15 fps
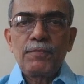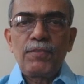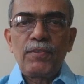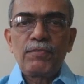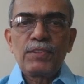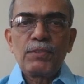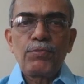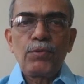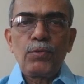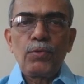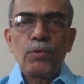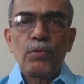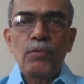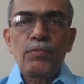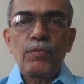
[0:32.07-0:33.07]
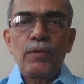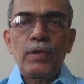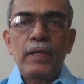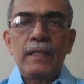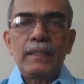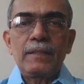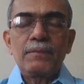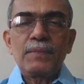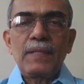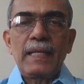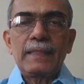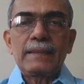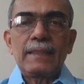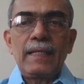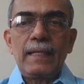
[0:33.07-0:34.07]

54 of Income Tax